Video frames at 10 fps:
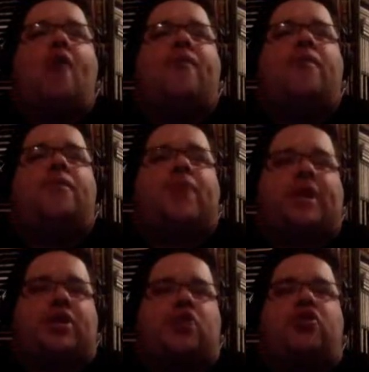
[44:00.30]
live.
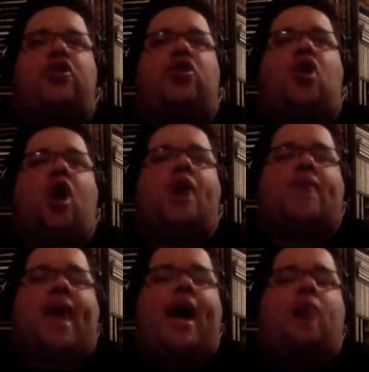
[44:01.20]
That's a new
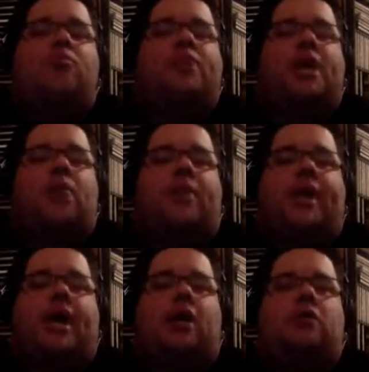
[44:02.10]
live album
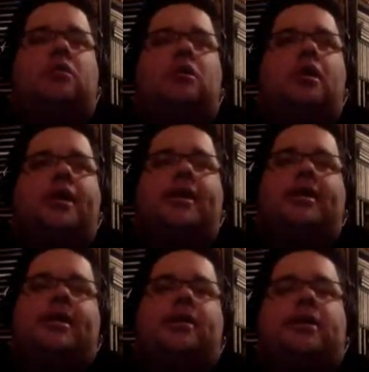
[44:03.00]
coming out
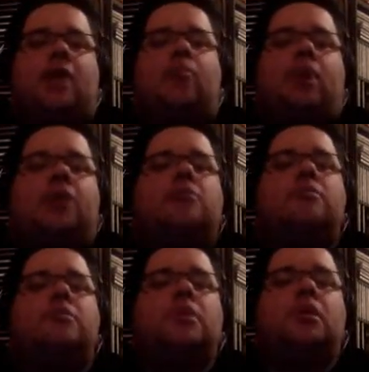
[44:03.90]
in December.
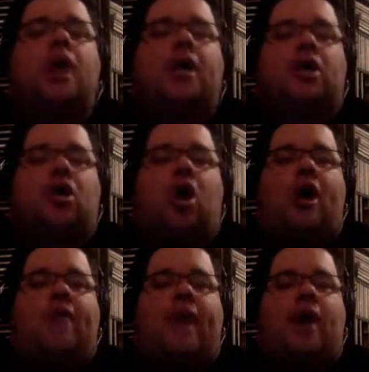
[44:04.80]
It's a
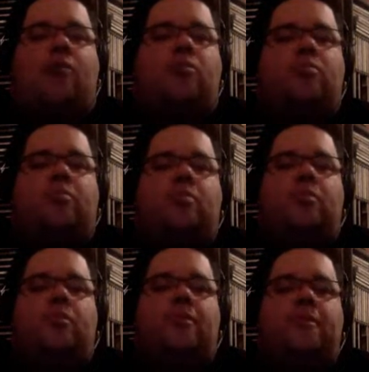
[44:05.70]
live oh, album, okay.
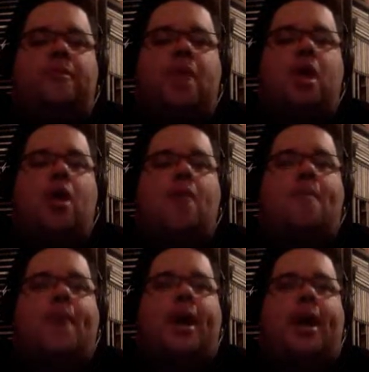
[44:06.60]

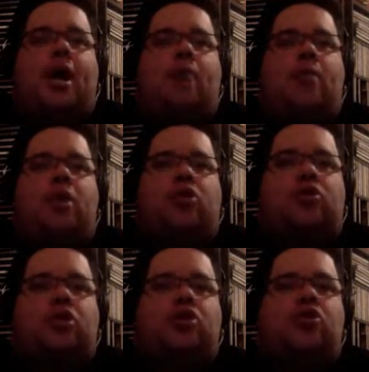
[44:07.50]
but um,
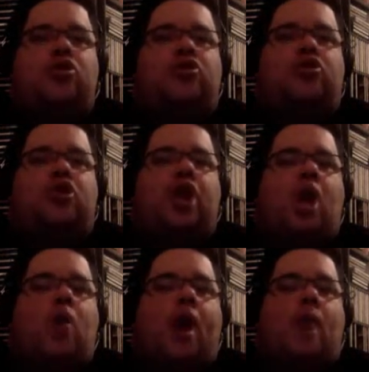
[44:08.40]
the new
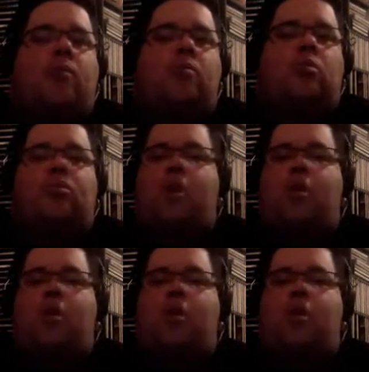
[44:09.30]
studio album will